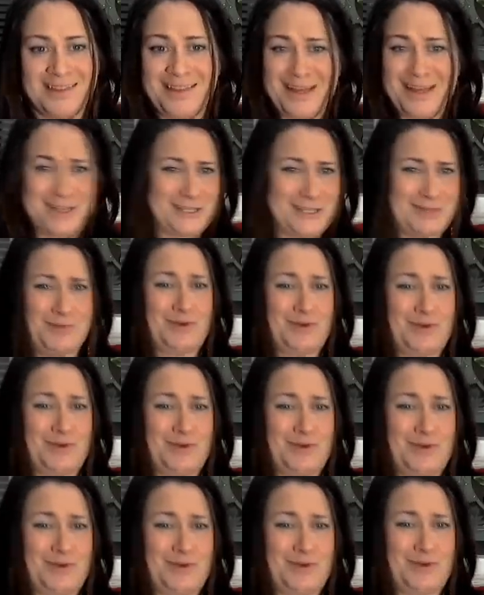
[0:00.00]
That's the most
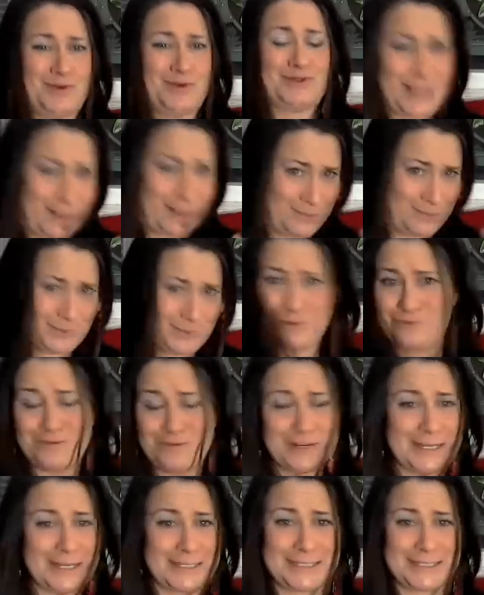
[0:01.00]
yummiest thing. I'm so
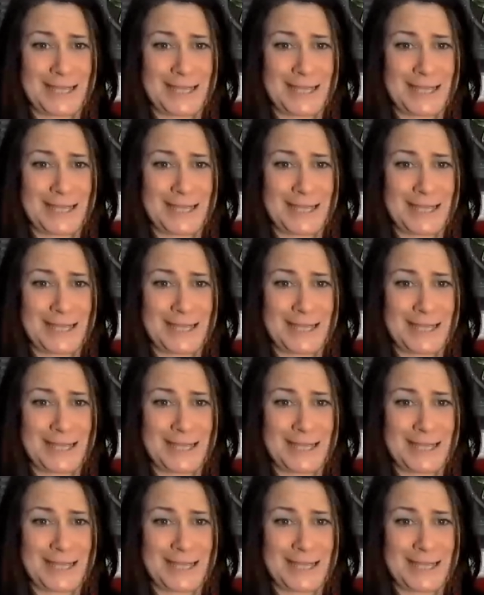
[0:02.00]
freaking